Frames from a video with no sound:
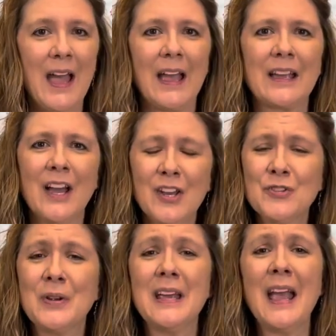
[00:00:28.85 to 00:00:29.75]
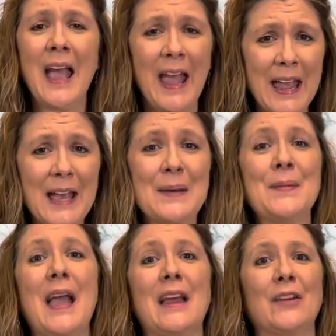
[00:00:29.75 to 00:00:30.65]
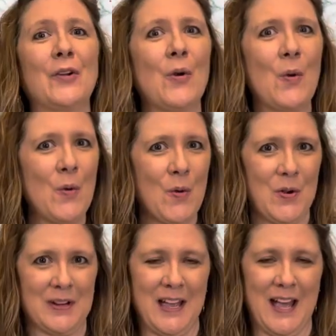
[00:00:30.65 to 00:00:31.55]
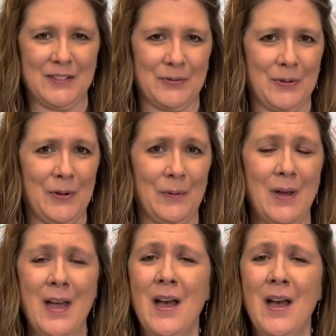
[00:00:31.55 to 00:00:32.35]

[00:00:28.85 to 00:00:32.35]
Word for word: a country ham and corn casserole.